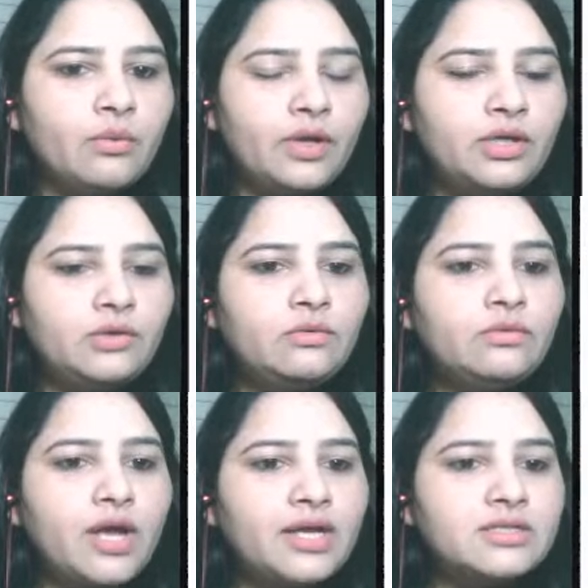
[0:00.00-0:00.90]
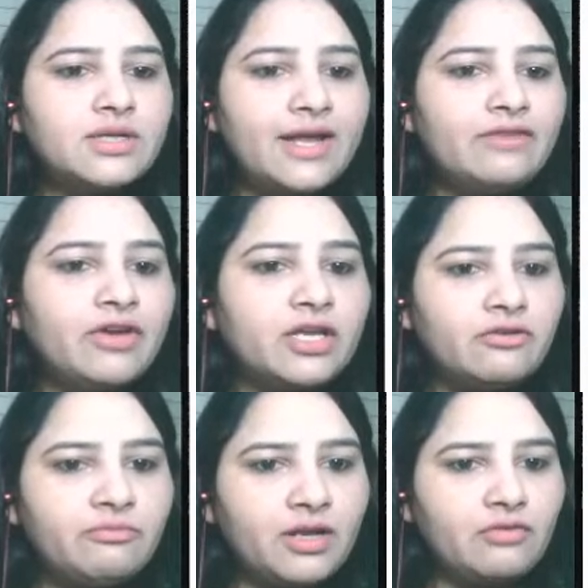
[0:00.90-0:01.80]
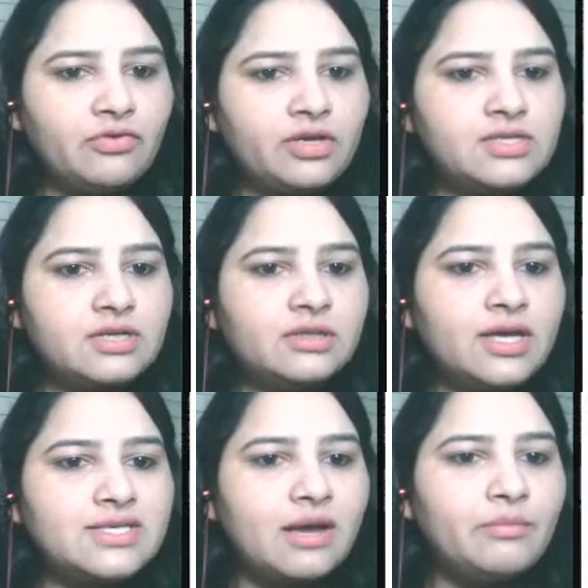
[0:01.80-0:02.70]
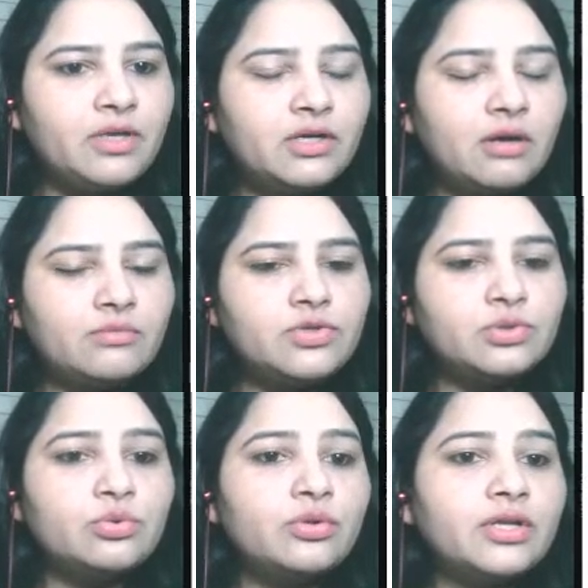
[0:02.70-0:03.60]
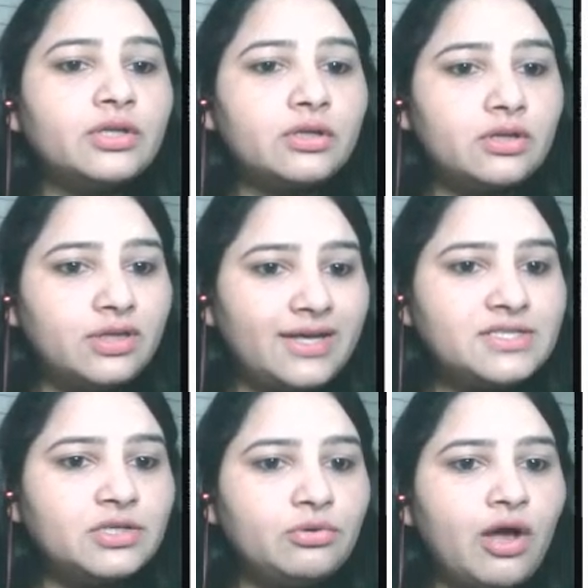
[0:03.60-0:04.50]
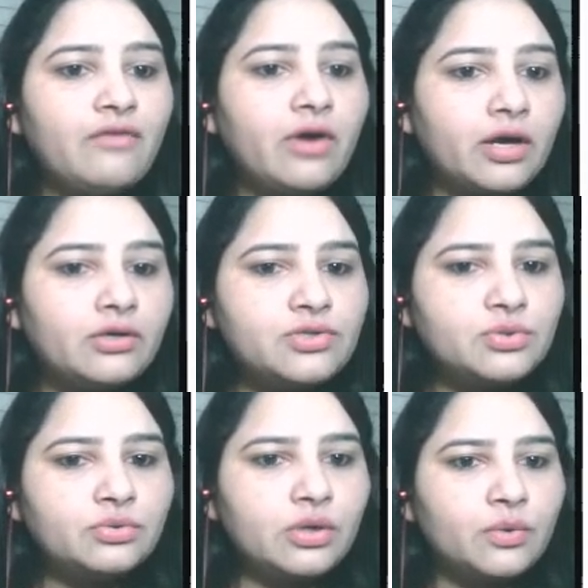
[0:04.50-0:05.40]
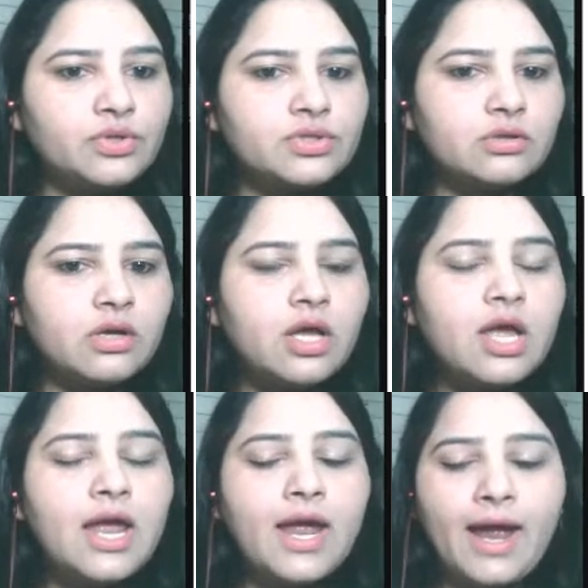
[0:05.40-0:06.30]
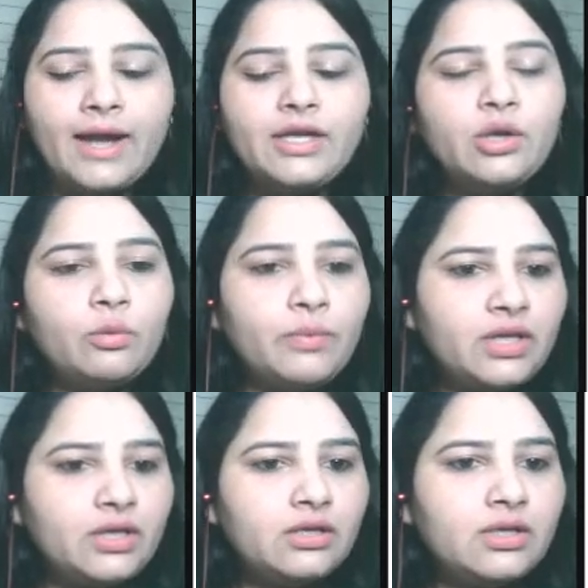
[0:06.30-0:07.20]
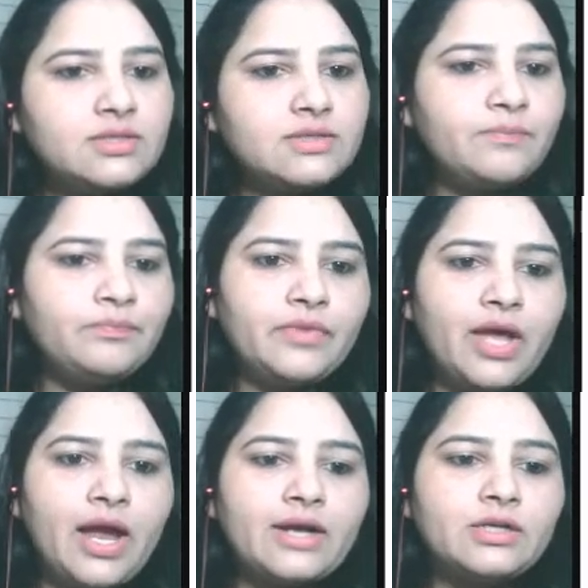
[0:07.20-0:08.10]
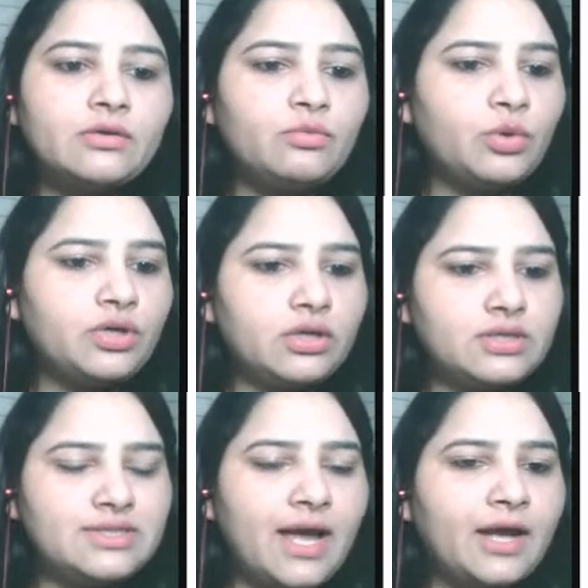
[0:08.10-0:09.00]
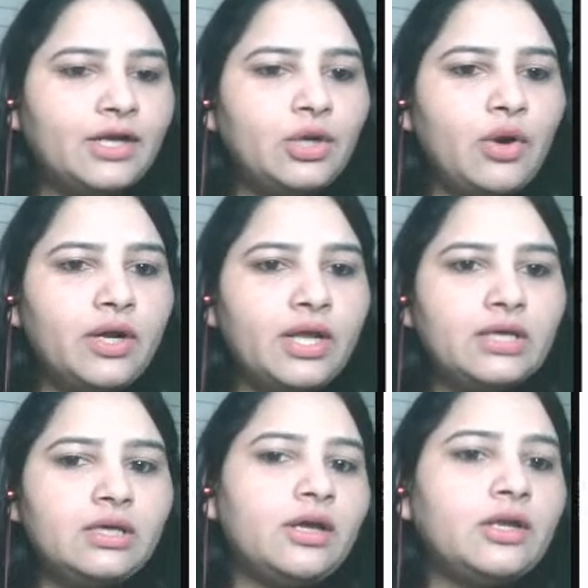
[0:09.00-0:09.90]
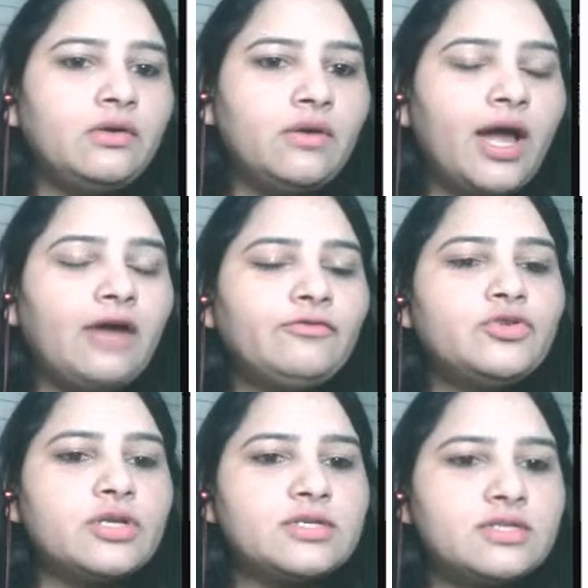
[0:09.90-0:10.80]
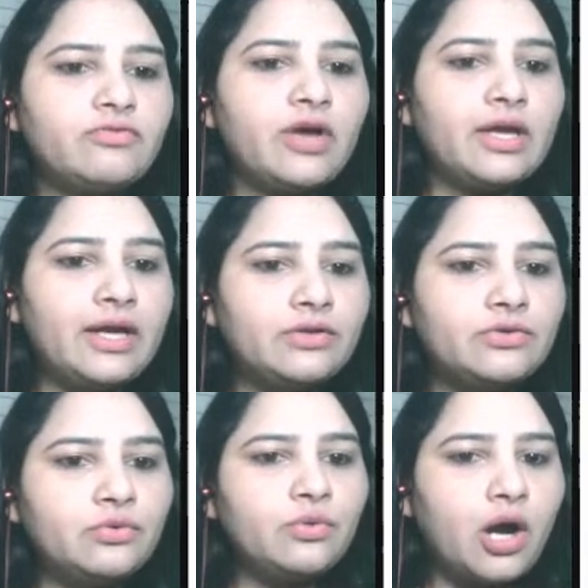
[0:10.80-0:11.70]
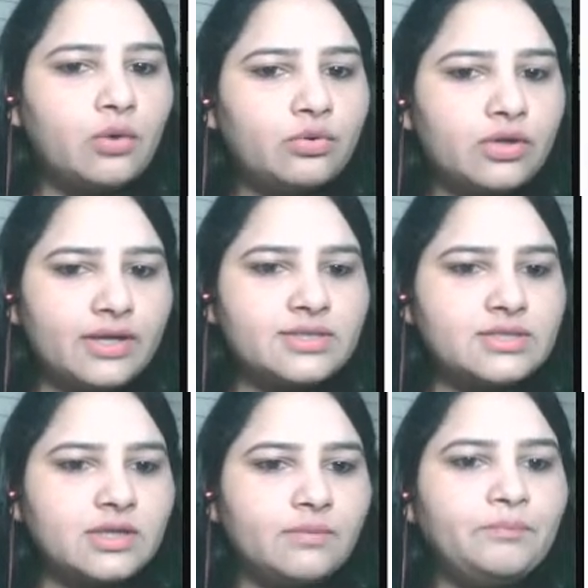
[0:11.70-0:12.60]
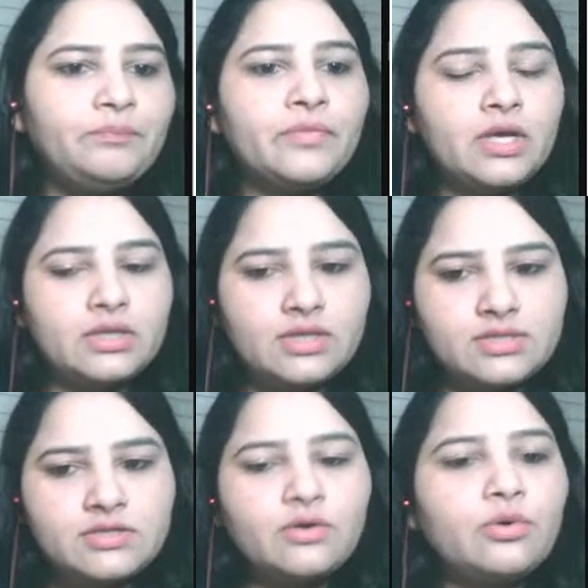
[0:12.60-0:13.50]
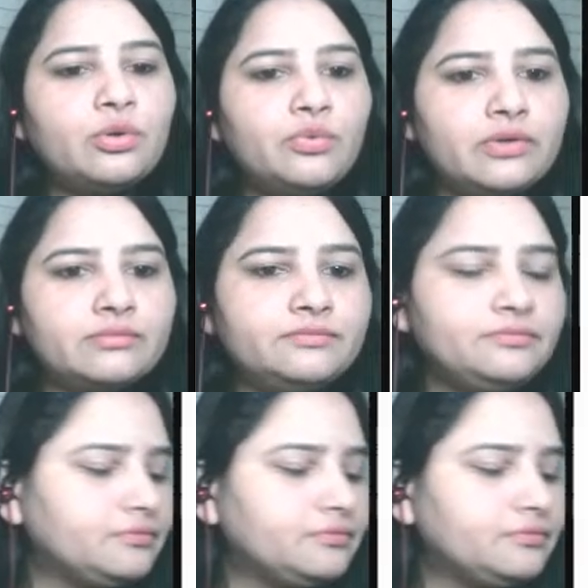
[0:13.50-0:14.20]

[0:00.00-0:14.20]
When you write an effective paraphrasing, the examiner comes to know that yes, you have understood the question. And your opinion is that what stand you are taking, and you have to justify it throughout the essay. This is a good one.